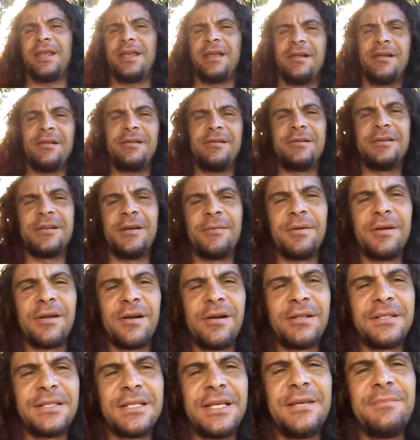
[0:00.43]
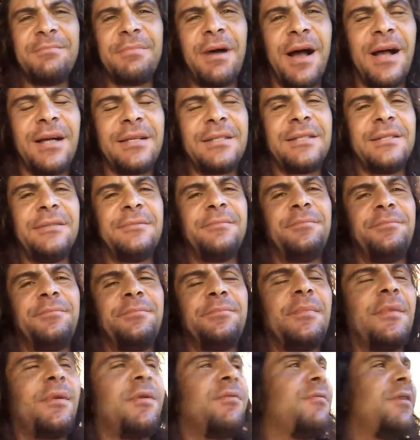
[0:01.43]
Here on WRT Boxing,
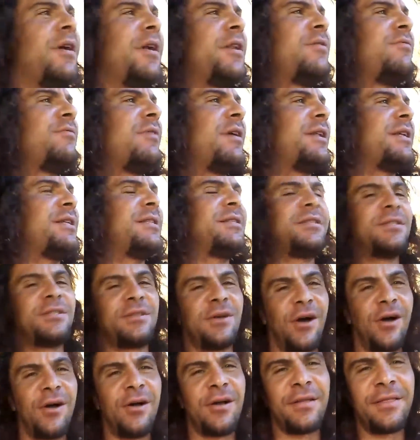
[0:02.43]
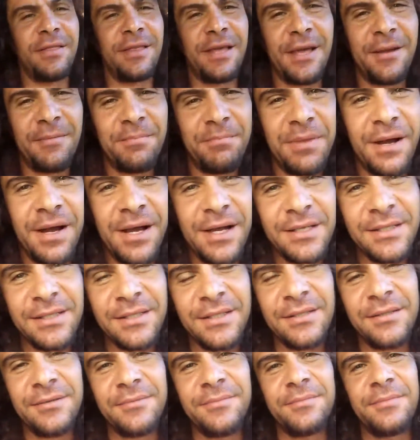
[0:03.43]
Ready Talk That
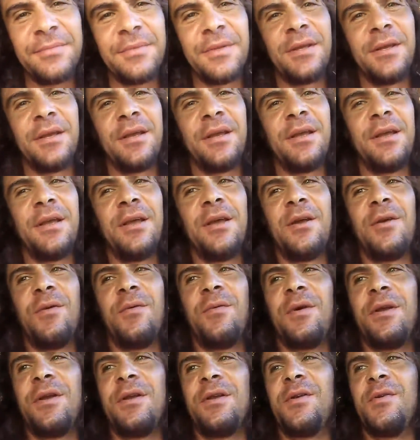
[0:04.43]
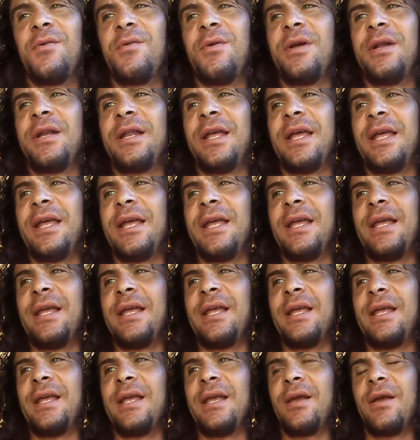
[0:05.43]
Boxing. We're doing
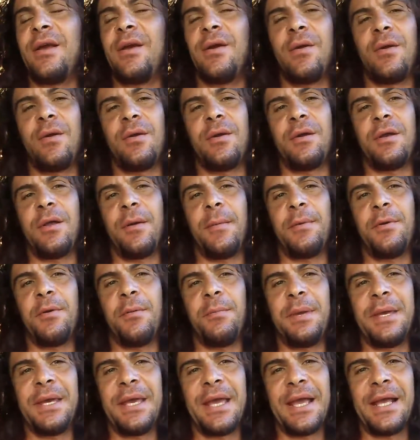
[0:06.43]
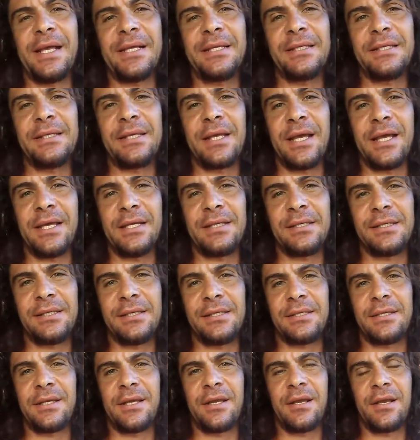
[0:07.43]
a
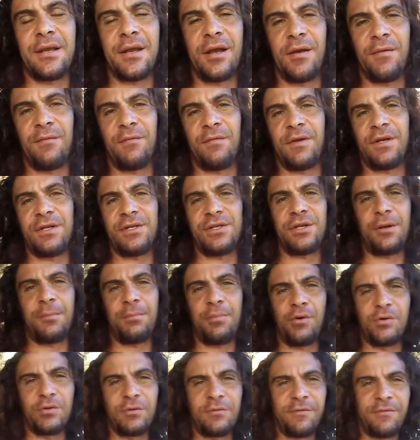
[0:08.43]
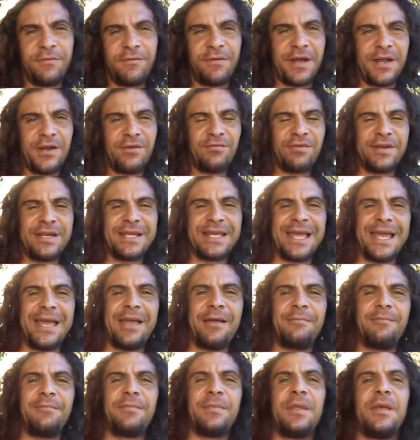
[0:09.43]
WBSS coverage post-fight
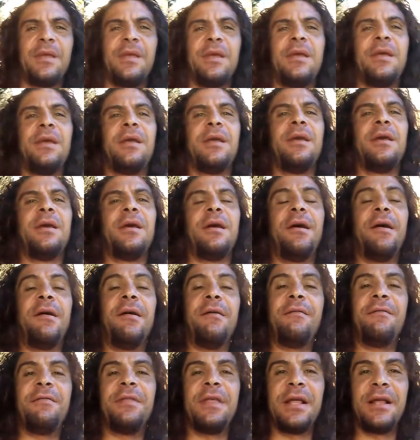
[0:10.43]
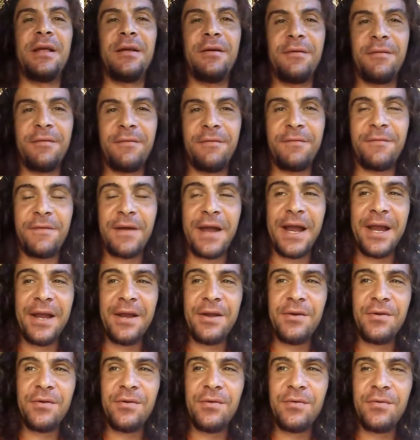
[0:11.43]
recap of the
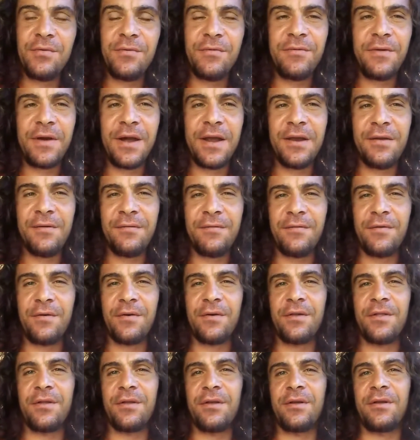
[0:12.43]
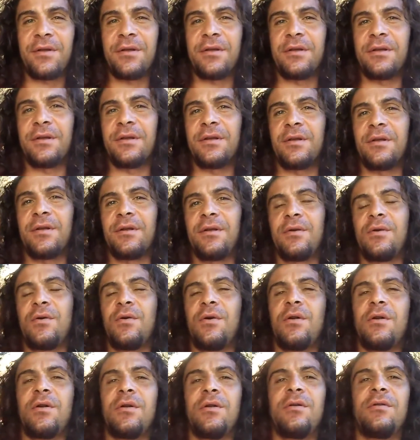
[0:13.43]
final fight for the
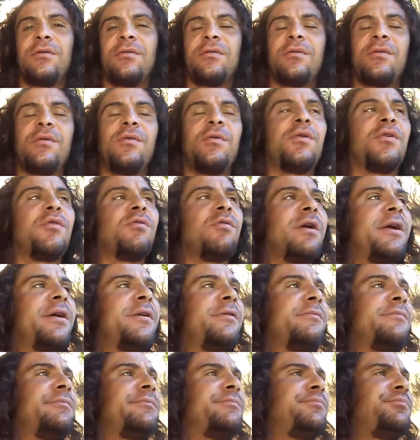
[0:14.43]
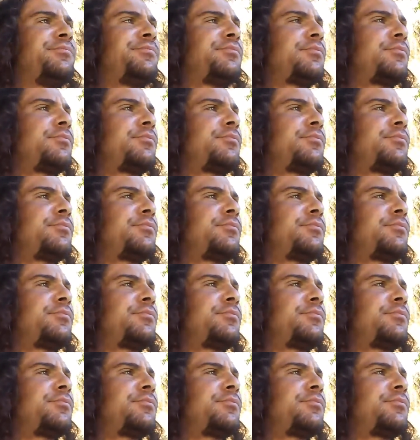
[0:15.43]
quarter round.